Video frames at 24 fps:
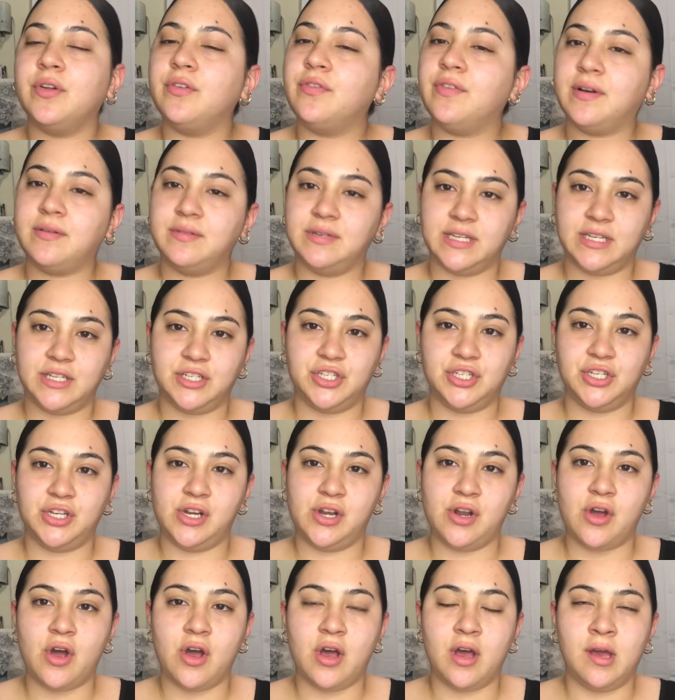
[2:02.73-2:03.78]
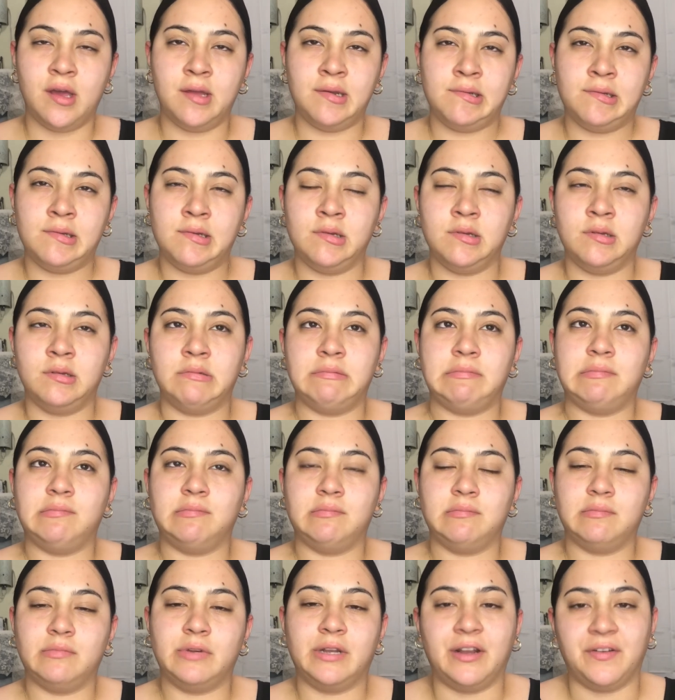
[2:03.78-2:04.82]
foundation on
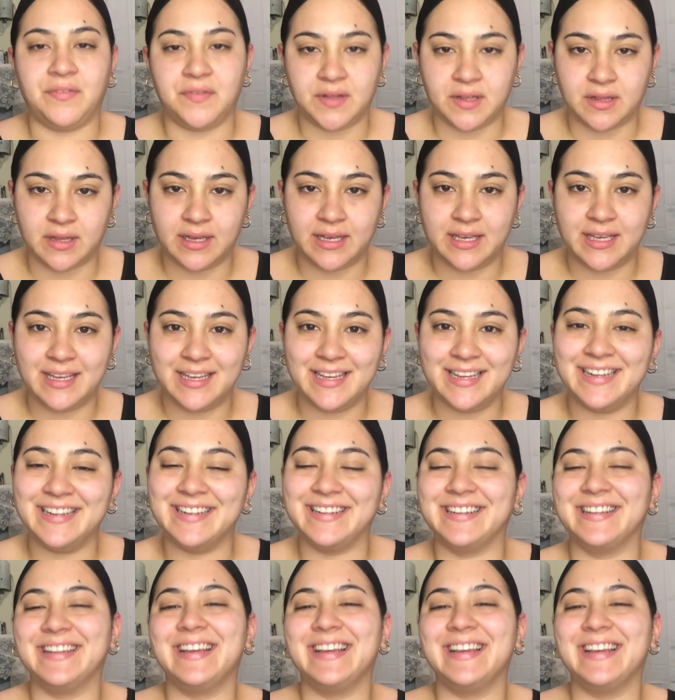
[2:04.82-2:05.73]
when I feel like it.